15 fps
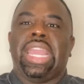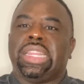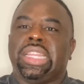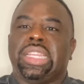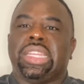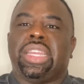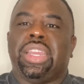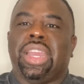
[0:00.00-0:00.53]
ain't
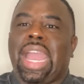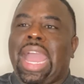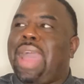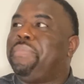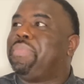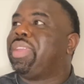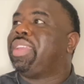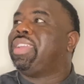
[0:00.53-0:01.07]
the, girl,
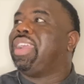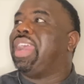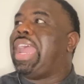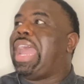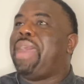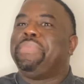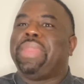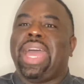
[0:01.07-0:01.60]
I'm
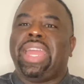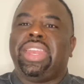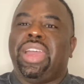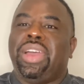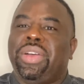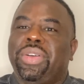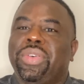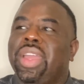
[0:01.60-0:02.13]
not
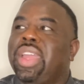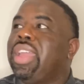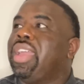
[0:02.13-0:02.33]
no